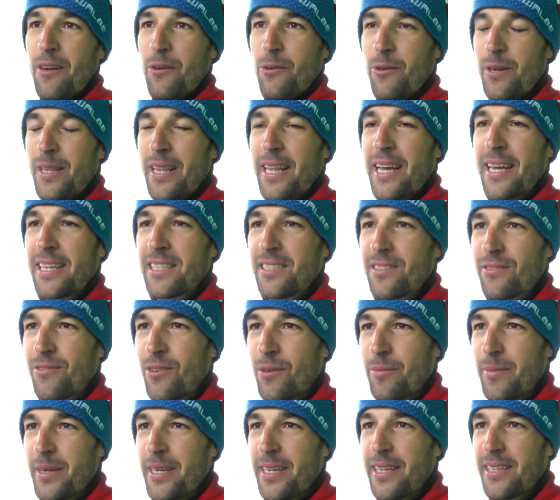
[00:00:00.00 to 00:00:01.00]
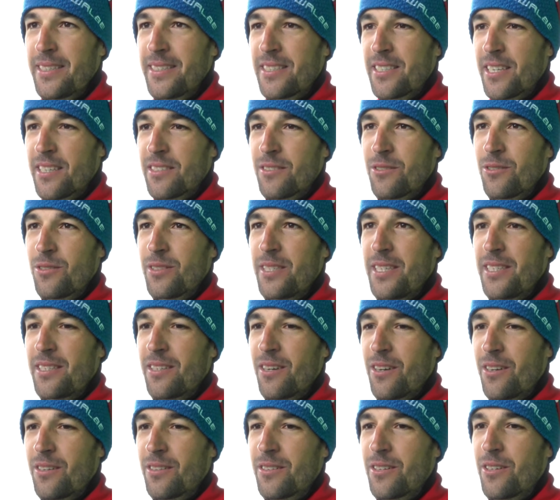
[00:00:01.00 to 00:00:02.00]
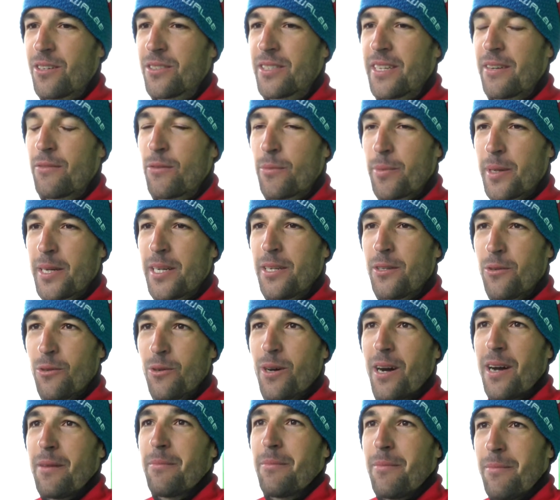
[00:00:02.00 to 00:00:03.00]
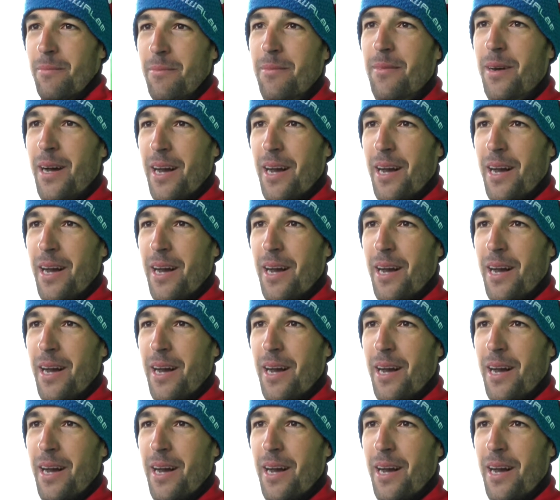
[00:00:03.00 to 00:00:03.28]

relaxed for me, and just to sit on, because everybody knew I'm